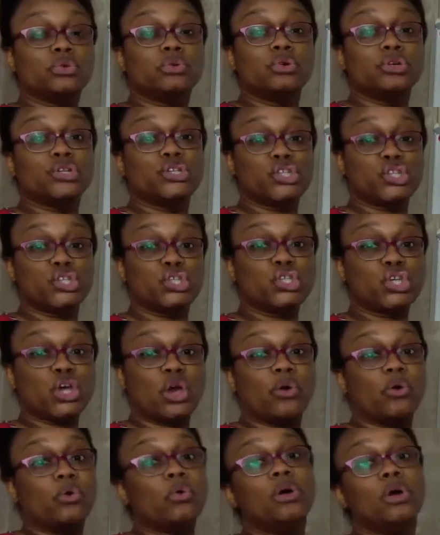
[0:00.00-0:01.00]
or to
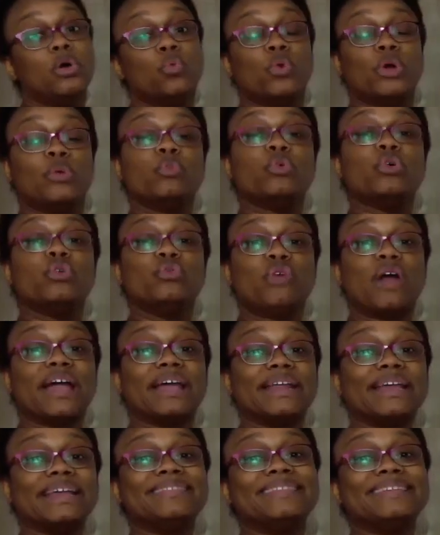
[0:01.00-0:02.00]
show when we're
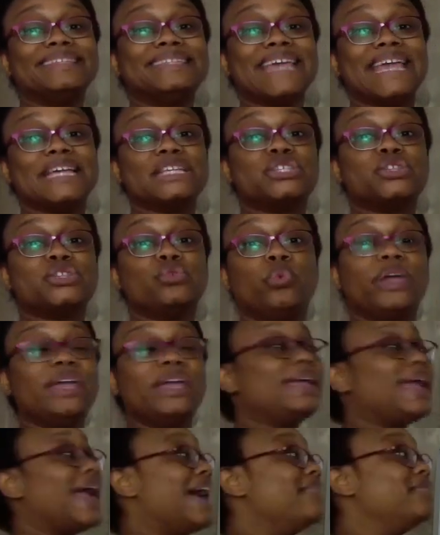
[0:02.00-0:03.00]
writing the days of the
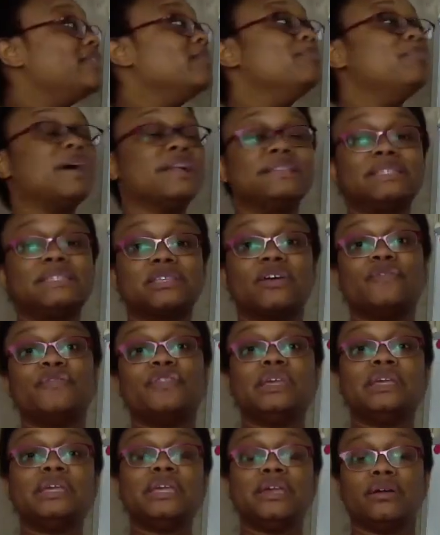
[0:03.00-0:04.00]
week and the months of
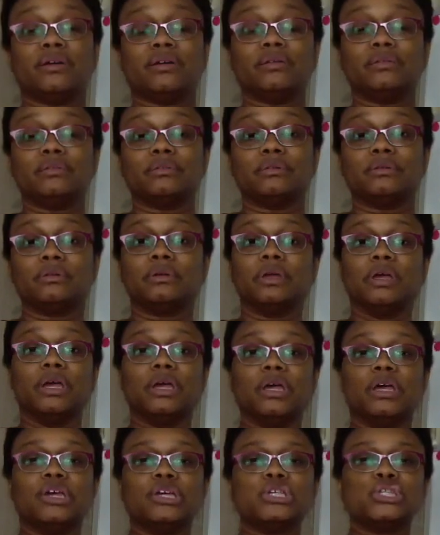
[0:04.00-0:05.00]
the year.
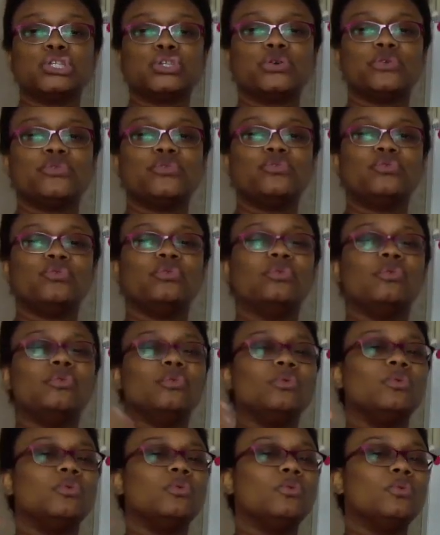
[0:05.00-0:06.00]
So
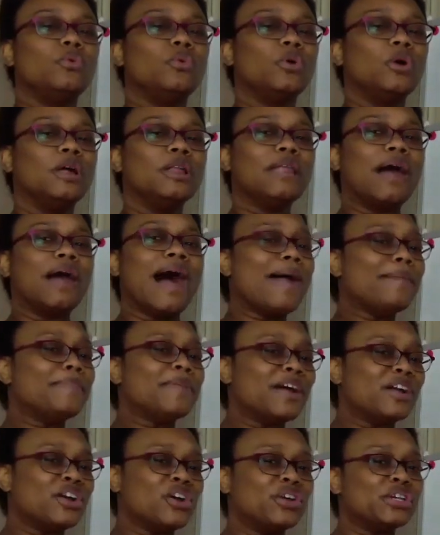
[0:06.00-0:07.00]
I'm
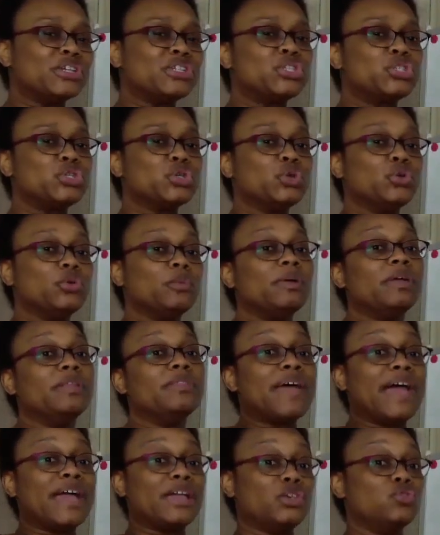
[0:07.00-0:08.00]
not going to assume
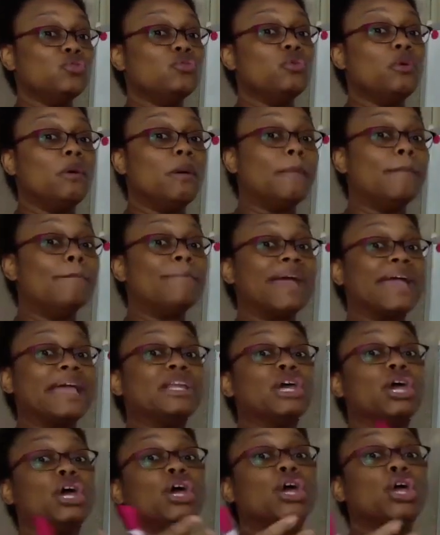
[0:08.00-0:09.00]
that you might
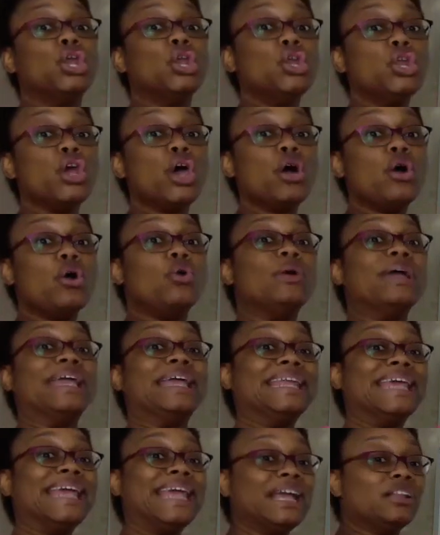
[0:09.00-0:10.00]
know
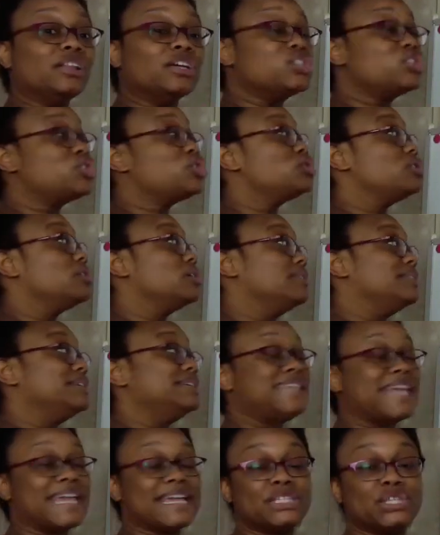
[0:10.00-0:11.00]
in English the
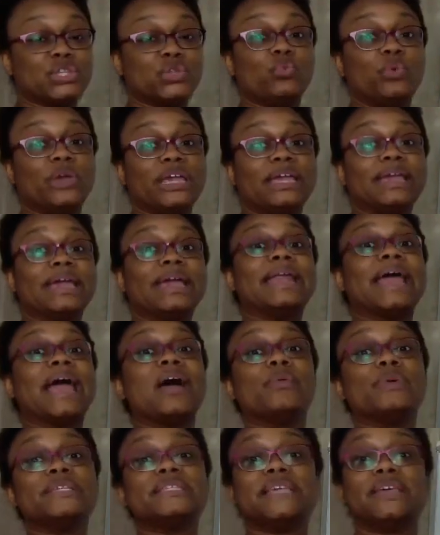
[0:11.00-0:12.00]
days of the week and how
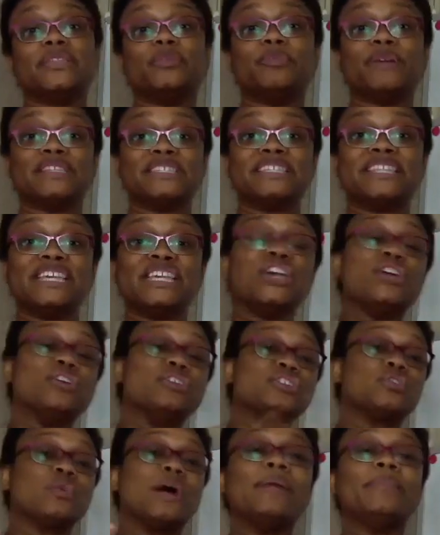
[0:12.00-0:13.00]
we say the months of the year.
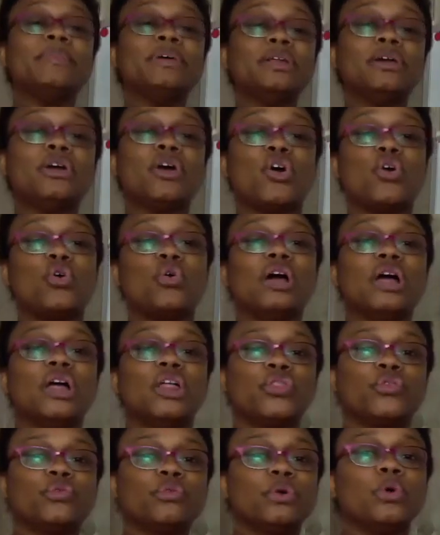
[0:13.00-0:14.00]
So I'm going to go
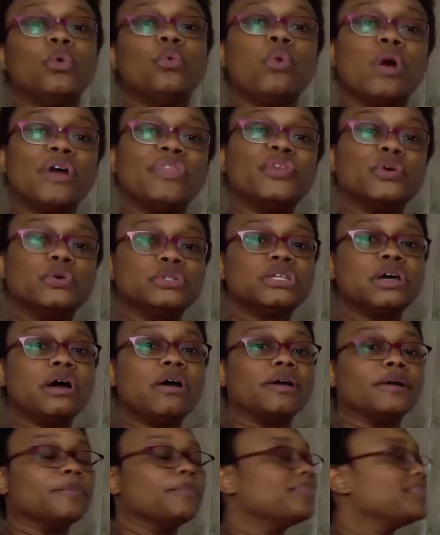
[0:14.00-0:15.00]
through what those are.